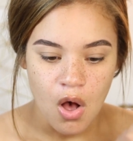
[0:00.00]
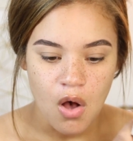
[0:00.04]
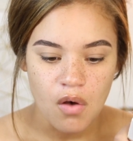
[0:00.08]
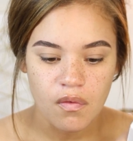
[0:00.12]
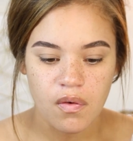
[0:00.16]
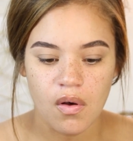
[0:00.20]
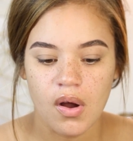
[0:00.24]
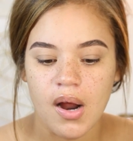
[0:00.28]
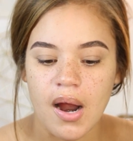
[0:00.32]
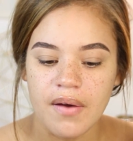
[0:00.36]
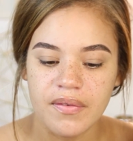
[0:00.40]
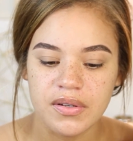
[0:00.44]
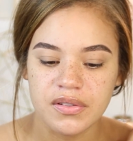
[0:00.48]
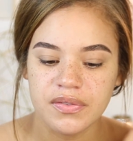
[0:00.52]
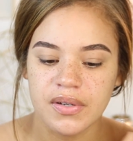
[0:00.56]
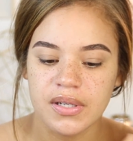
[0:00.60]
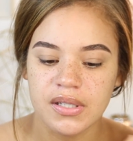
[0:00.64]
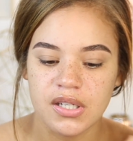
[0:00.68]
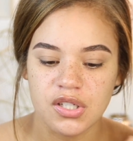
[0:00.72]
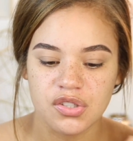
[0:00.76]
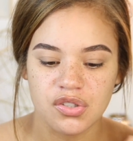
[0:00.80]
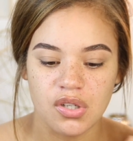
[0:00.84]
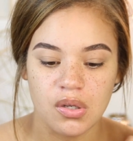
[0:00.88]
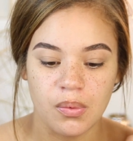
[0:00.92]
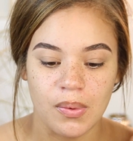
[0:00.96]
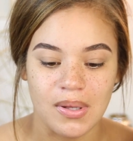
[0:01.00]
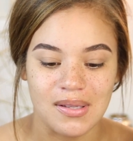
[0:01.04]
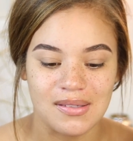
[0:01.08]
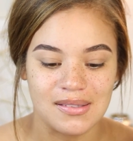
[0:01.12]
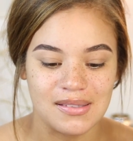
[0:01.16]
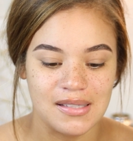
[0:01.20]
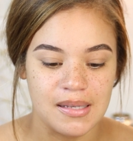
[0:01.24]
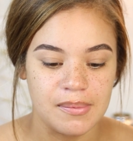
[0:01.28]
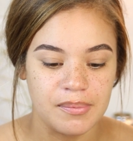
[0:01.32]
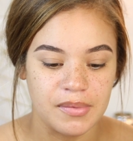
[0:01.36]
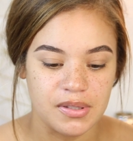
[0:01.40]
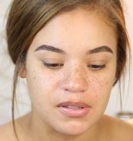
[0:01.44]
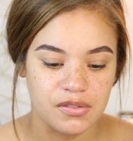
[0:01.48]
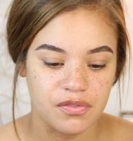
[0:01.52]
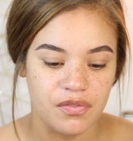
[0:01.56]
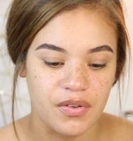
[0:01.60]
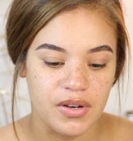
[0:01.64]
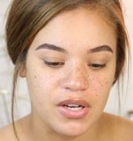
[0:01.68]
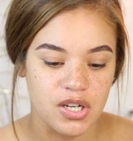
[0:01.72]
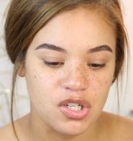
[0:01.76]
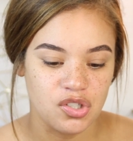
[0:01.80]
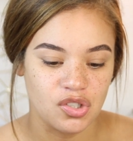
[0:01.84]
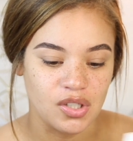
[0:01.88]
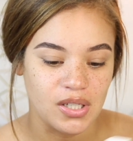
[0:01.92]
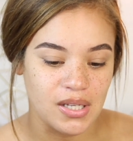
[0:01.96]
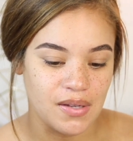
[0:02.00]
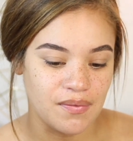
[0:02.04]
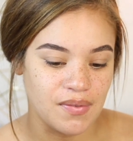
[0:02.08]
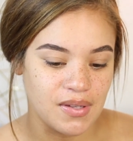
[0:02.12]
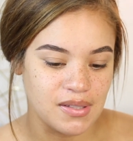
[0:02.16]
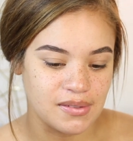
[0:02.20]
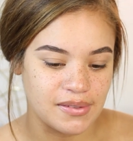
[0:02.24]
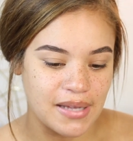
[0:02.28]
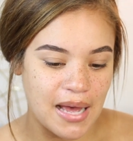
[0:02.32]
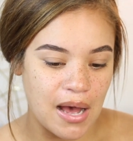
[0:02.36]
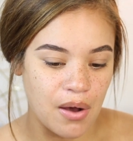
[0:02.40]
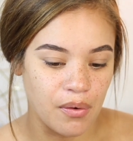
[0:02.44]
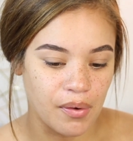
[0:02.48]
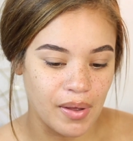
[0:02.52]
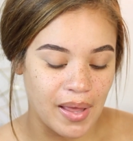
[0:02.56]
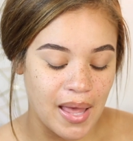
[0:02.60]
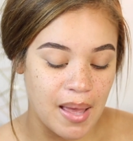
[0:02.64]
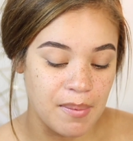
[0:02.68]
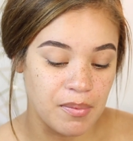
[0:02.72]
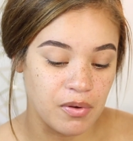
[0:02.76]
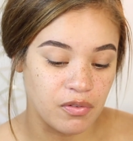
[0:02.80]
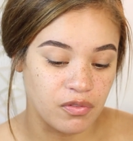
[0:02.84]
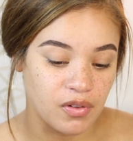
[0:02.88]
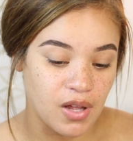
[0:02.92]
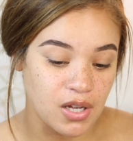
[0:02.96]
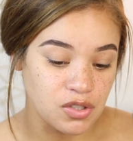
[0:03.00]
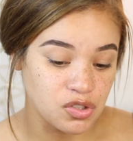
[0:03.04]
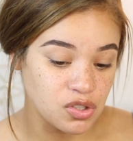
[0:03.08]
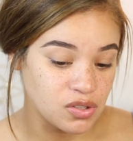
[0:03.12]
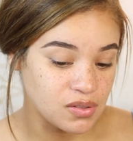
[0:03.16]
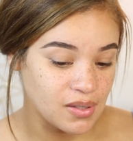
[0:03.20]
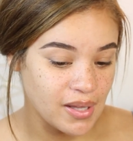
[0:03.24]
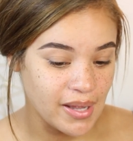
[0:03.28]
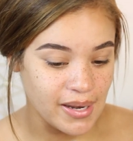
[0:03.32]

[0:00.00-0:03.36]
full coverage foundation with seamless finish, evens out, camouflages,